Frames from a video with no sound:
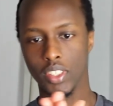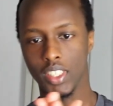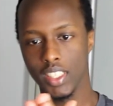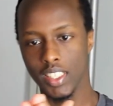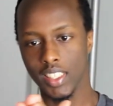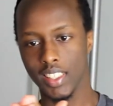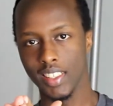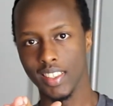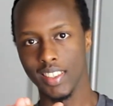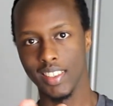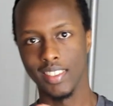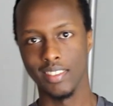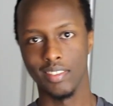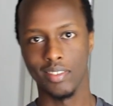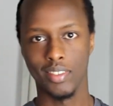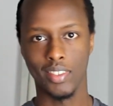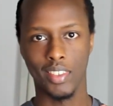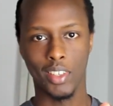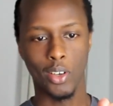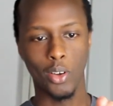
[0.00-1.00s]
Just
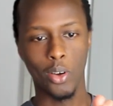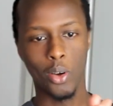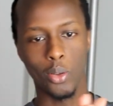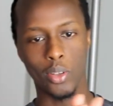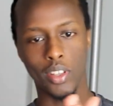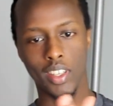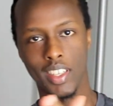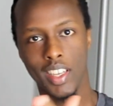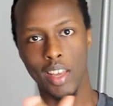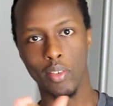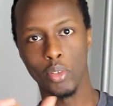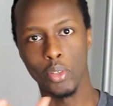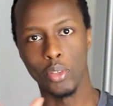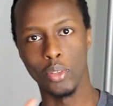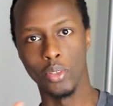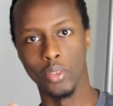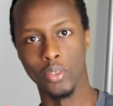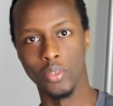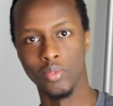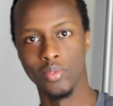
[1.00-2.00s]
go to the
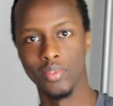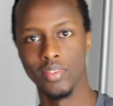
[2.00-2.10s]
devil,